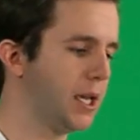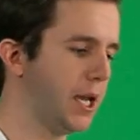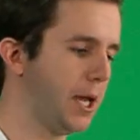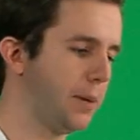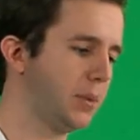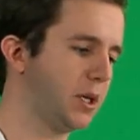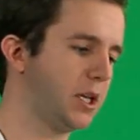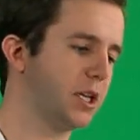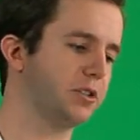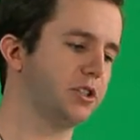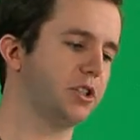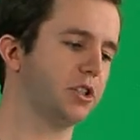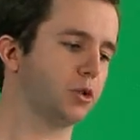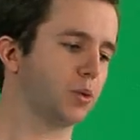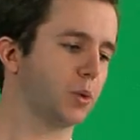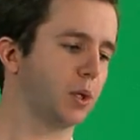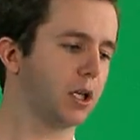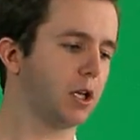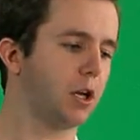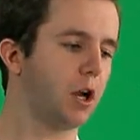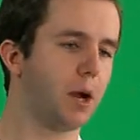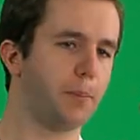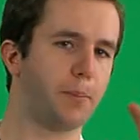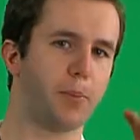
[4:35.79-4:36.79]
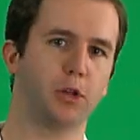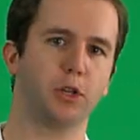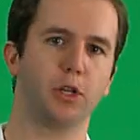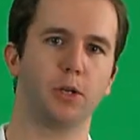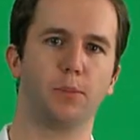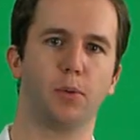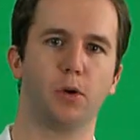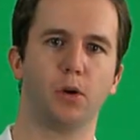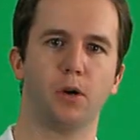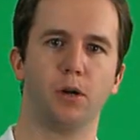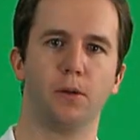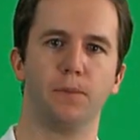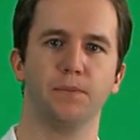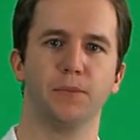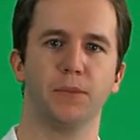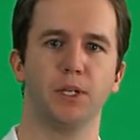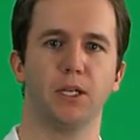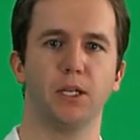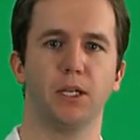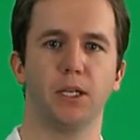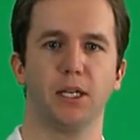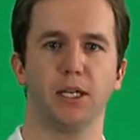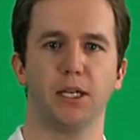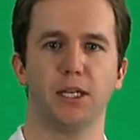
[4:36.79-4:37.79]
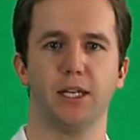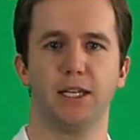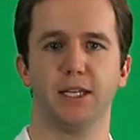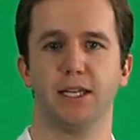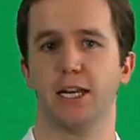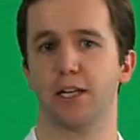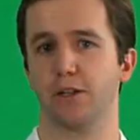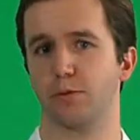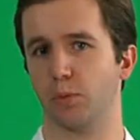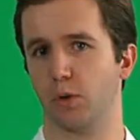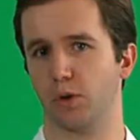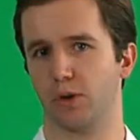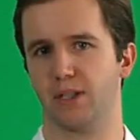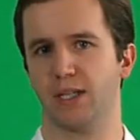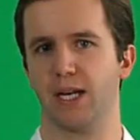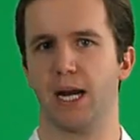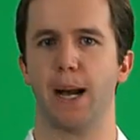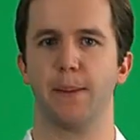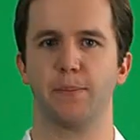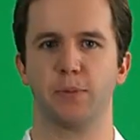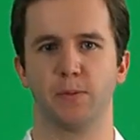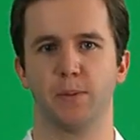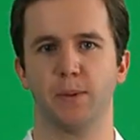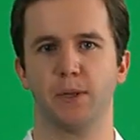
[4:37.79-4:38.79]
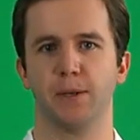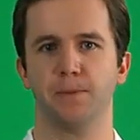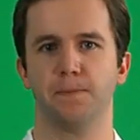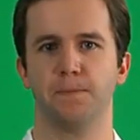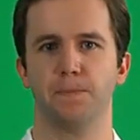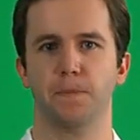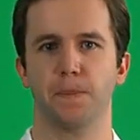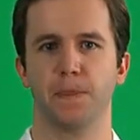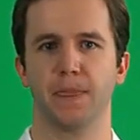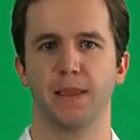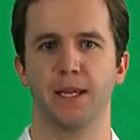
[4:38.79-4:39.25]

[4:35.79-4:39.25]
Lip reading: And because he swings up on the ball, he gets more topspin,